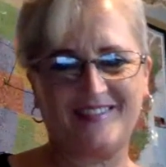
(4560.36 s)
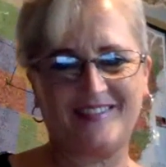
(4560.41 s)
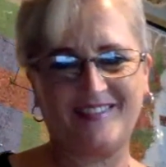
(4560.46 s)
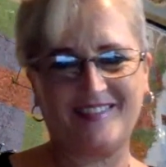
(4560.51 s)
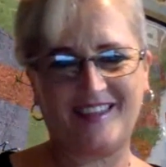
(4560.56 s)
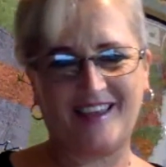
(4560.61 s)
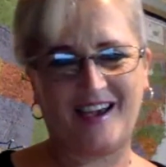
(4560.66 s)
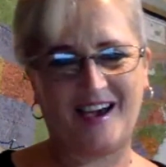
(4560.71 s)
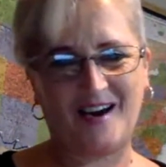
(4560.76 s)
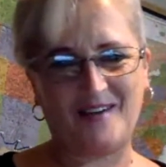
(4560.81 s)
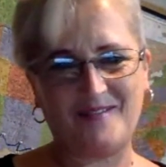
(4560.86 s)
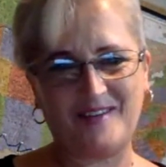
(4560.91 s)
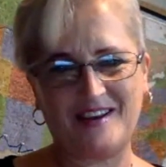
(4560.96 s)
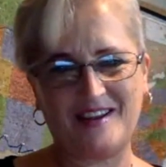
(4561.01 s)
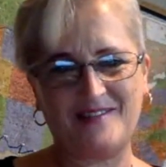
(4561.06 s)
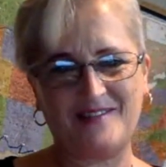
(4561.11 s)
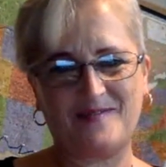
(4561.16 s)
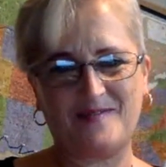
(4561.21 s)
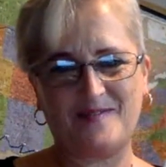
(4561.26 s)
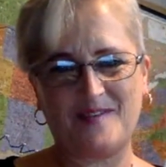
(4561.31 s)
How
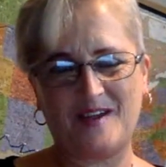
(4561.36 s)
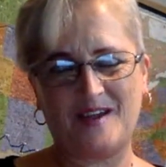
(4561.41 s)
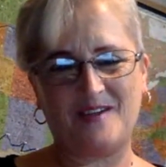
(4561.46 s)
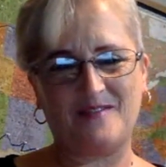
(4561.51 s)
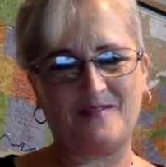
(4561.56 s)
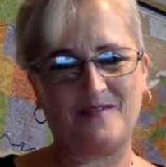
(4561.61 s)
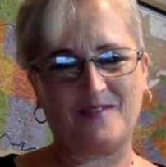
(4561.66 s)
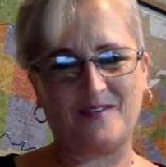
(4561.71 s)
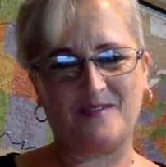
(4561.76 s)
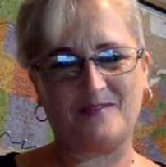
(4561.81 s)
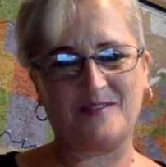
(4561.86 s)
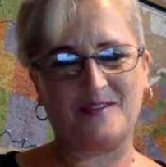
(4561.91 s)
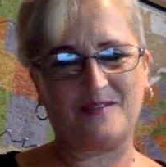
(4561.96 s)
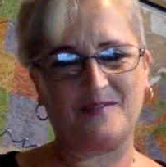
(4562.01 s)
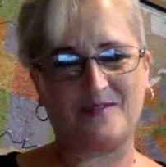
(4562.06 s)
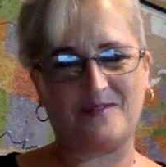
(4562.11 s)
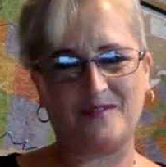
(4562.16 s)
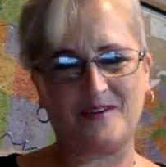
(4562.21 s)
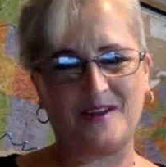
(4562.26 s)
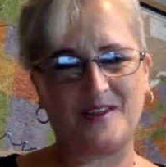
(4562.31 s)
many feet from the
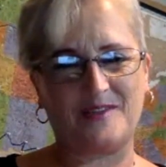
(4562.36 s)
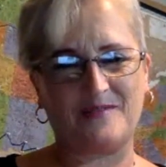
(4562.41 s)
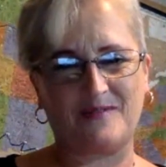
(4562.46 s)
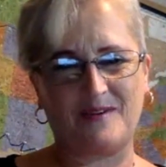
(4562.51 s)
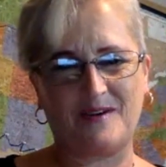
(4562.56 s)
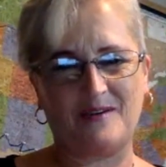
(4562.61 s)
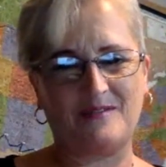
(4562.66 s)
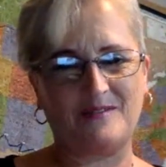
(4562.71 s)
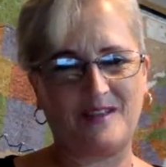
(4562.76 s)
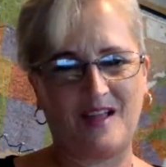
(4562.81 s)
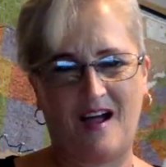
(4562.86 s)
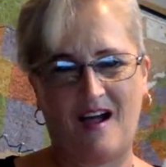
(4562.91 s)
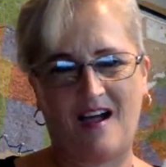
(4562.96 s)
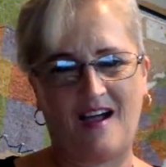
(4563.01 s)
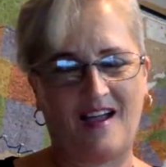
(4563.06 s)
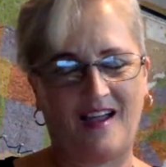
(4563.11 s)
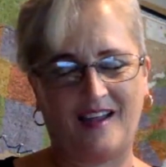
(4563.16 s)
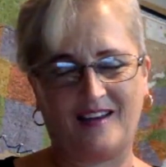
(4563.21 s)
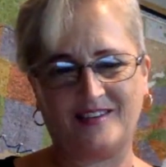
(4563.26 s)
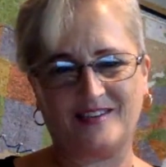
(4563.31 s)
free throw
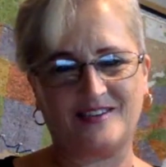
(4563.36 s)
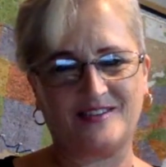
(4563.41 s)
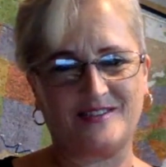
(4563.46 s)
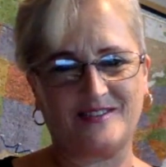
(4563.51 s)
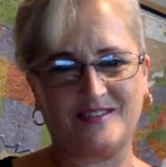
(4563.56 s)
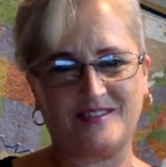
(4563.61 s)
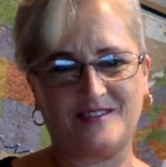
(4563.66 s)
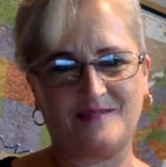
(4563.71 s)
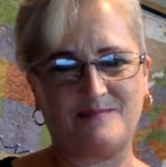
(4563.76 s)
line to the